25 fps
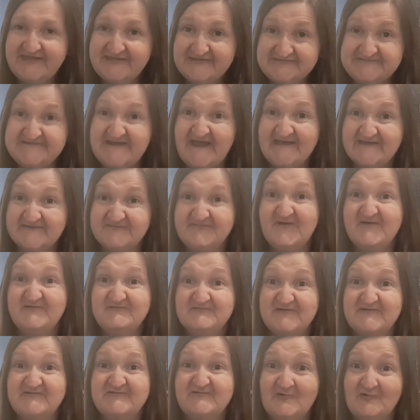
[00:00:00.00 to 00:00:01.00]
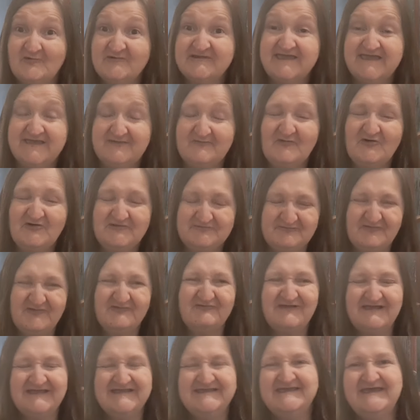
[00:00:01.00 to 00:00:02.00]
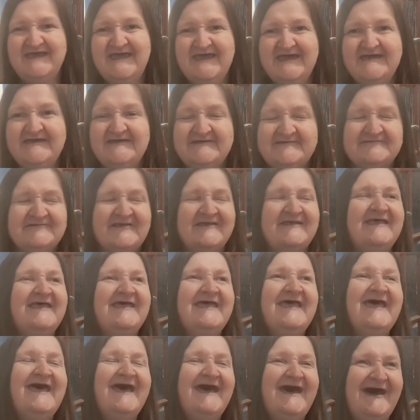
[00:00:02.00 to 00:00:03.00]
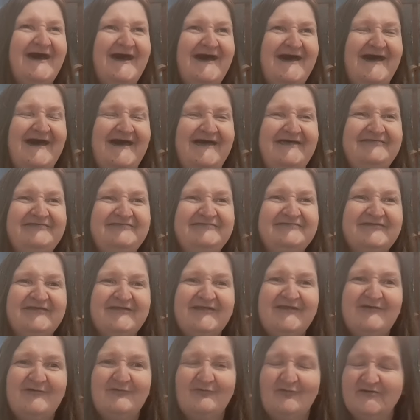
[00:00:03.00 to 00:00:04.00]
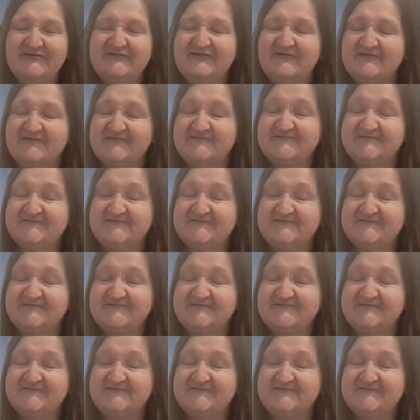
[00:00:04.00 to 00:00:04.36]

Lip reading: Jack's favourite song came on, and we were like, yes. And one of the